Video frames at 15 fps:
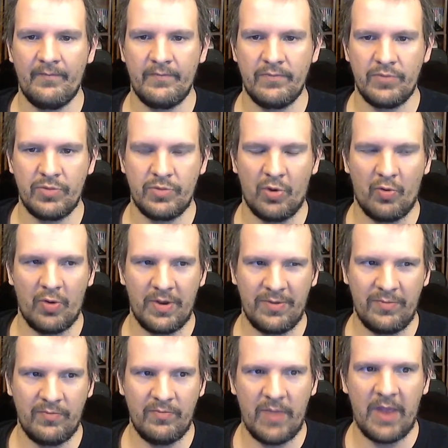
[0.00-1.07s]

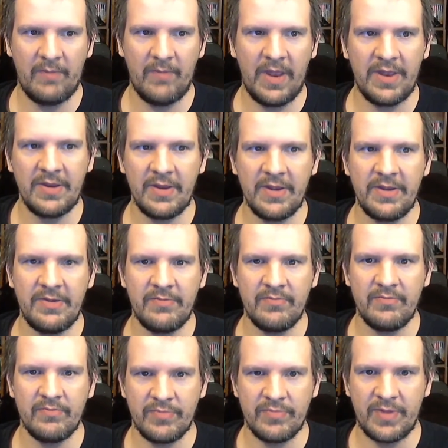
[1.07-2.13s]
Doing mainly
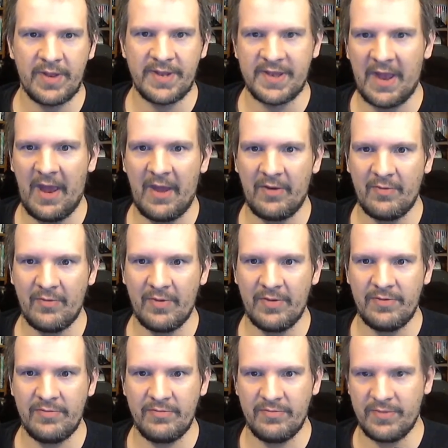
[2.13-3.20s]
the
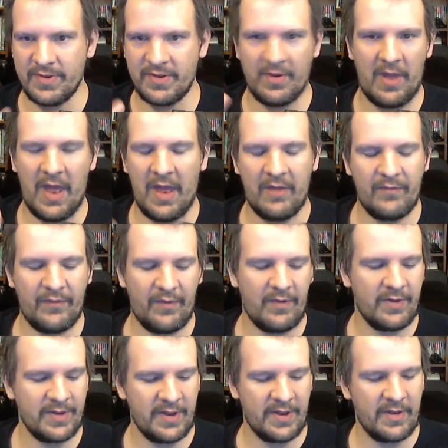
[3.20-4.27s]
Saturn /
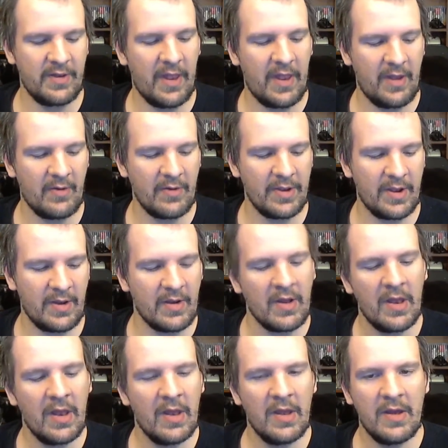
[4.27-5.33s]
Genesis area
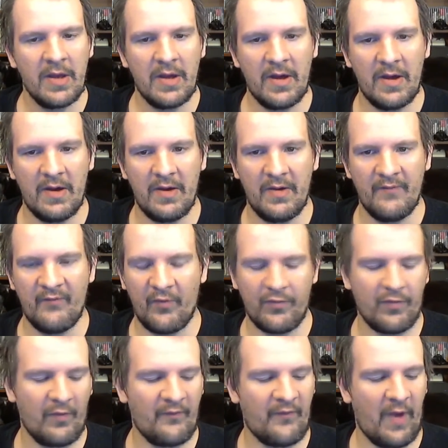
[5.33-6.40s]
of
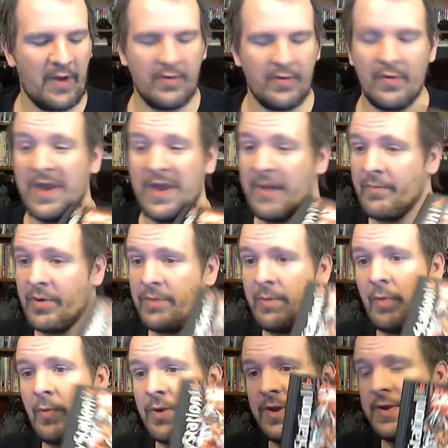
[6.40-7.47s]
Virtual Fighter, and that's pretty much
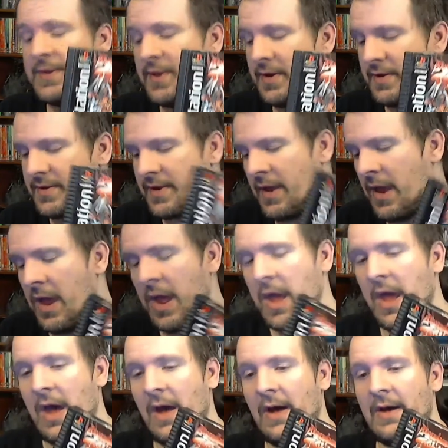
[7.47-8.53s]
what this is.
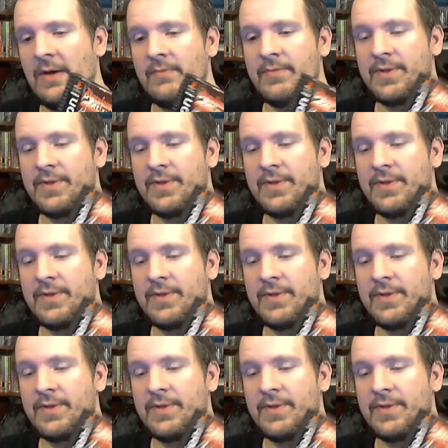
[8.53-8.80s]
So